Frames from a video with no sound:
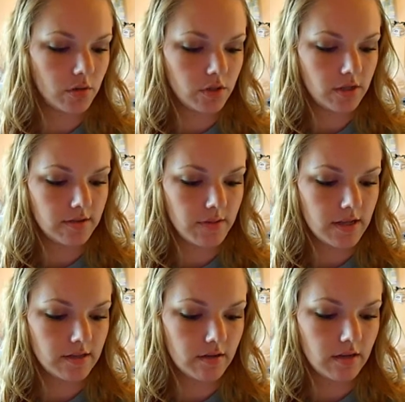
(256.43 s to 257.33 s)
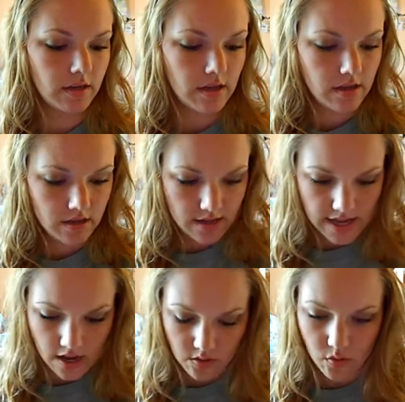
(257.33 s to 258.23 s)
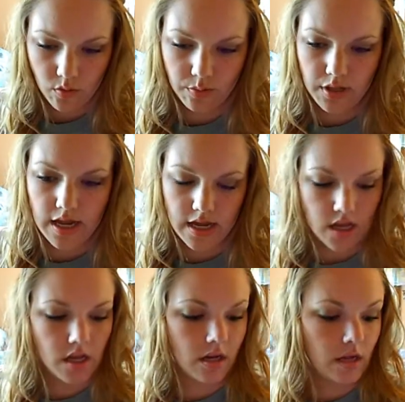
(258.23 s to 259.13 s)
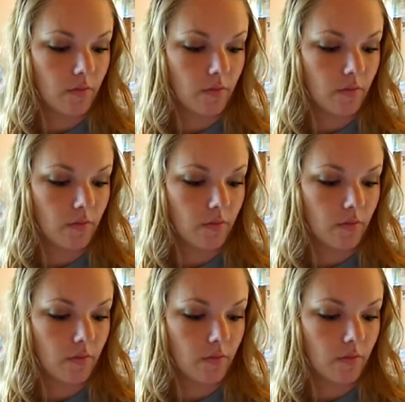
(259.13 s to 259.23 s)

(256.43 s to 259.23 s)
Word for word: So it just depends on how you apply it,